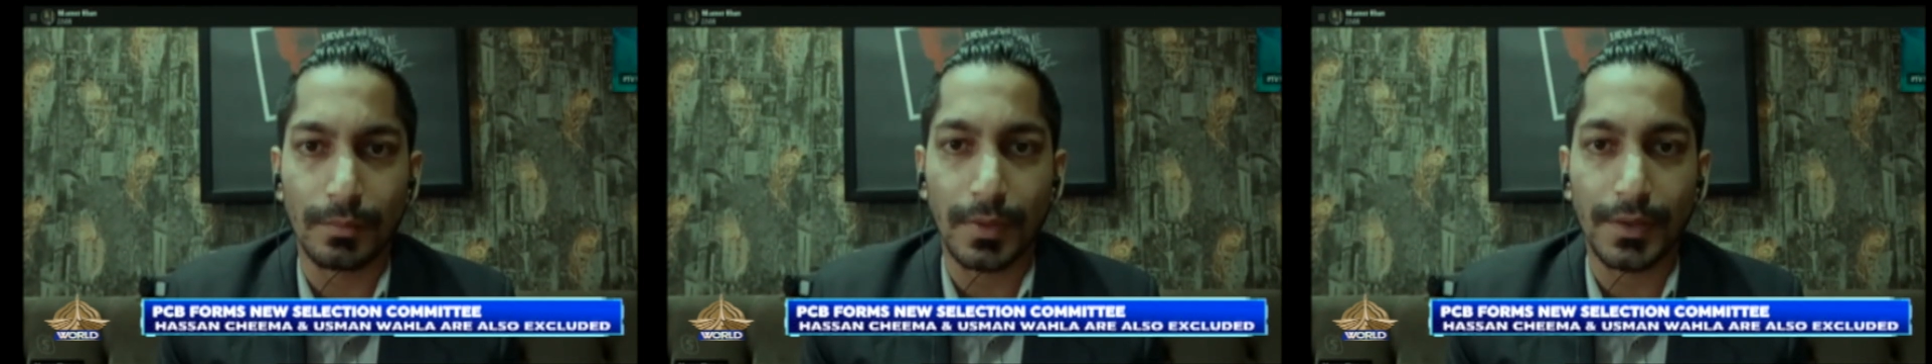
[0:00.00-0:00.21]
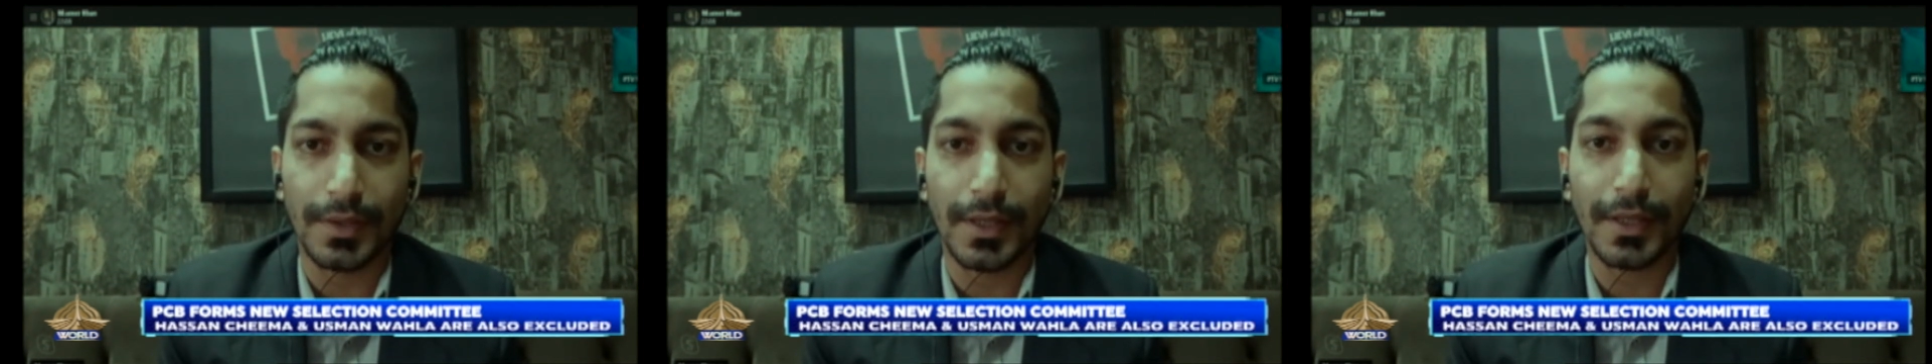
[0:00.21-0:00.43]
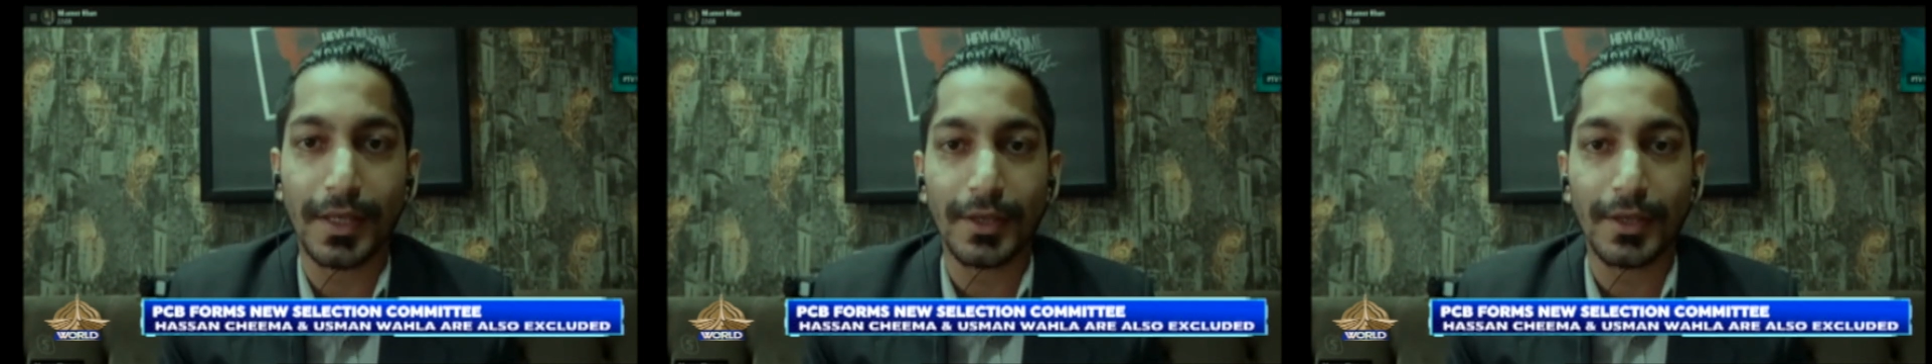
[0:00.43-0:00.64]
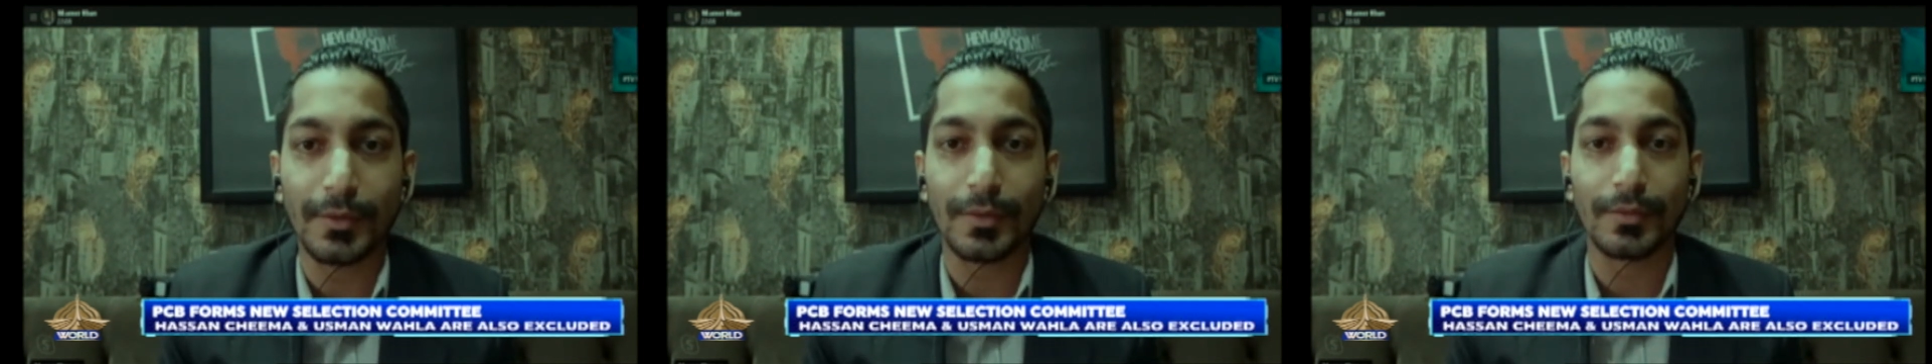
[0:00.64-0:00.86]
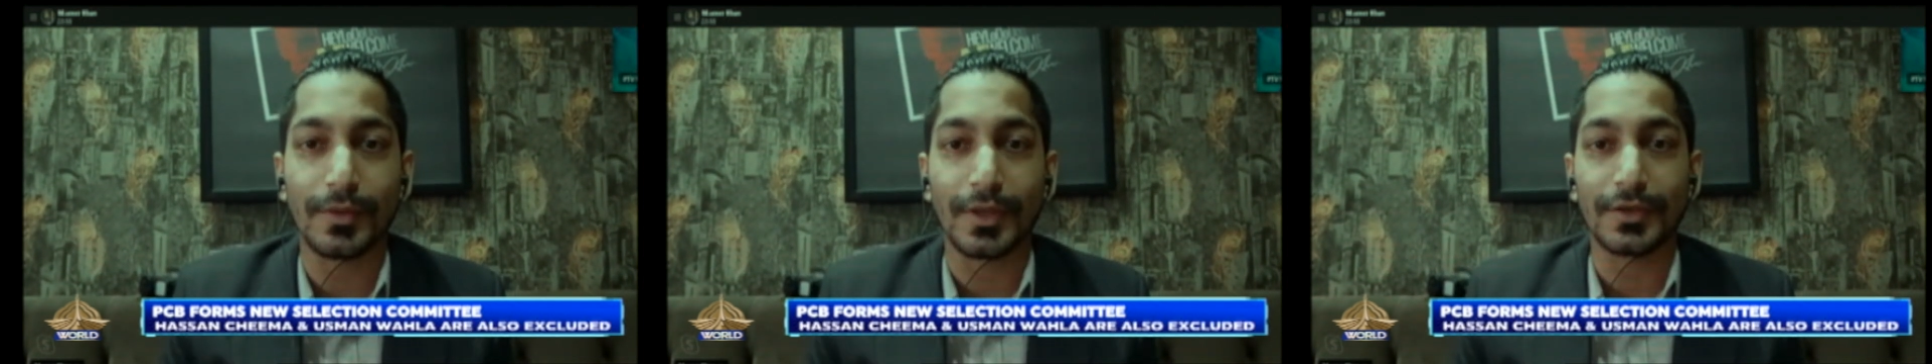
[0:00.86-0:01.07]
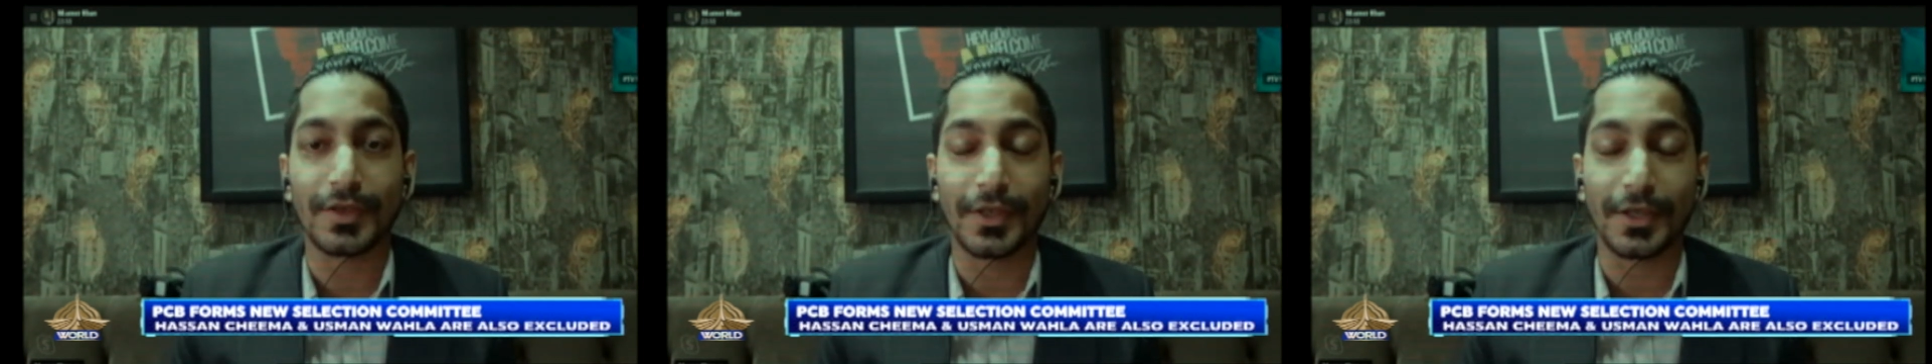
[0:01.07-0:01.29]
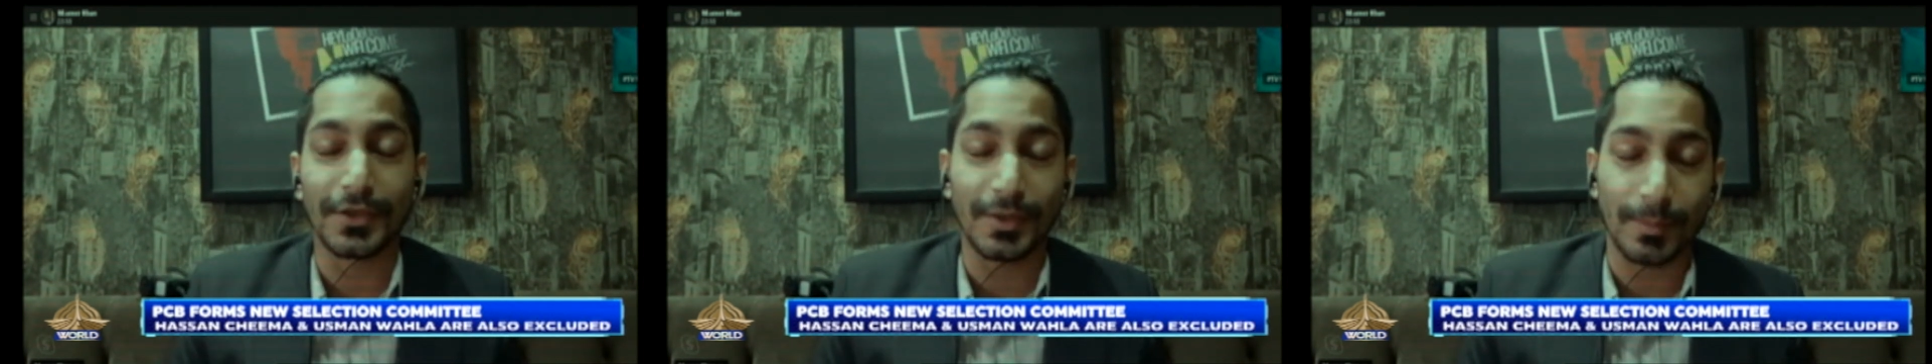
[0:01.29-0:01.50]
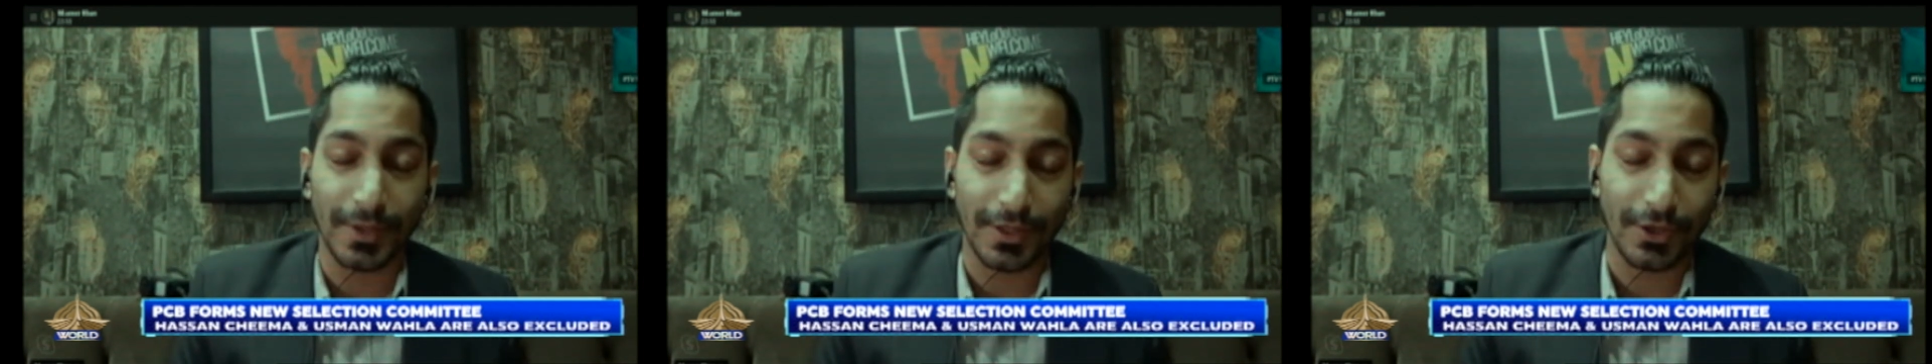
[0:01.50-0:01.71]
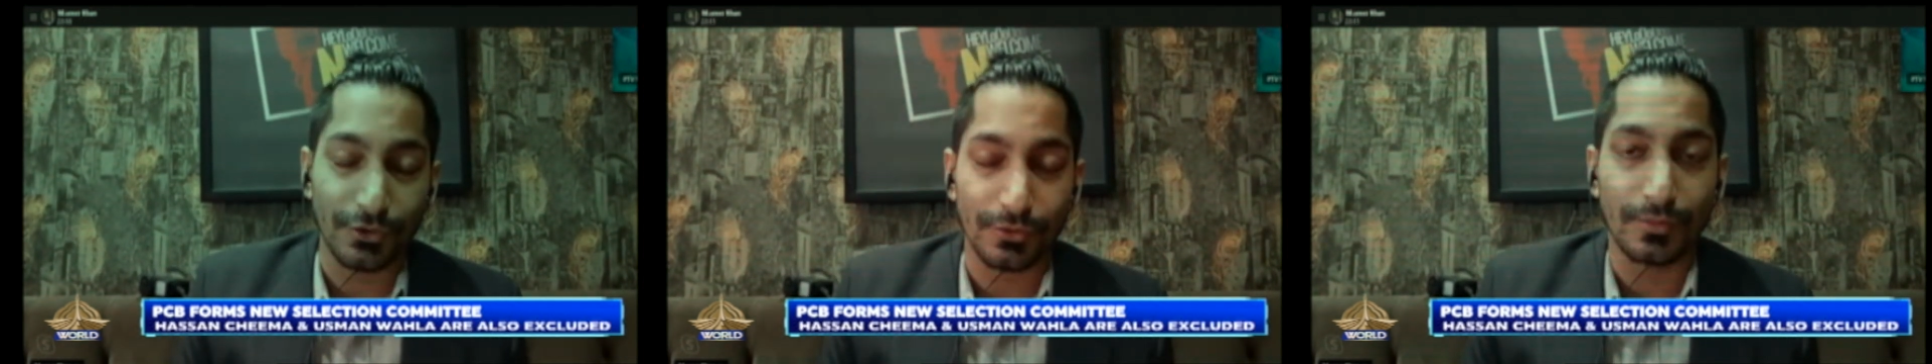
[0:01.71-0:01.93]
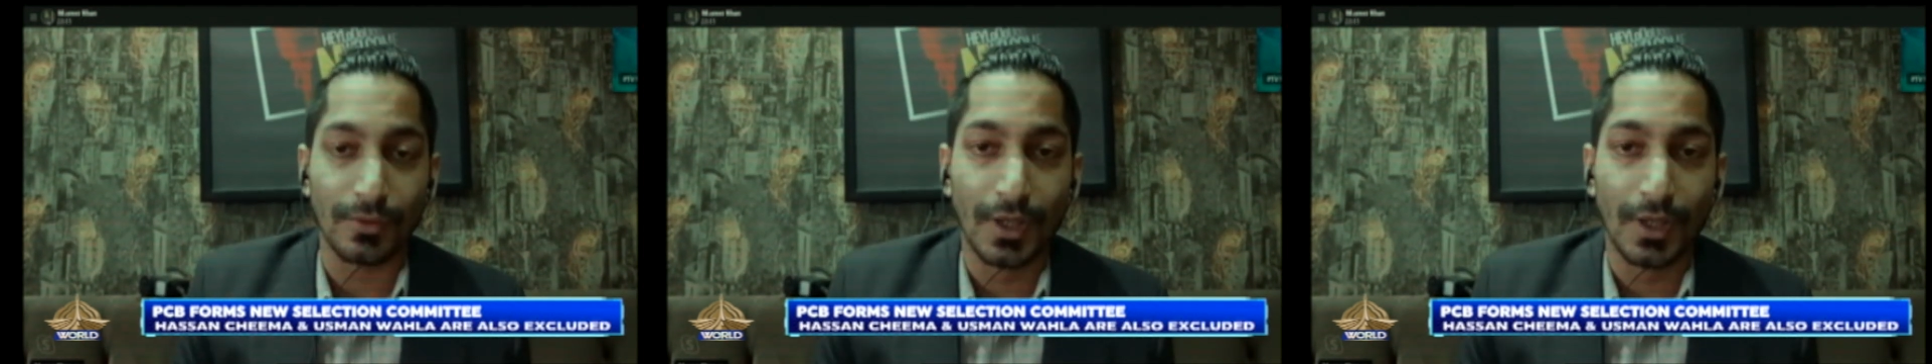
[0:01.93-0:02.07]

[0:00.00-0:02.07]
And then again, there's another big issue.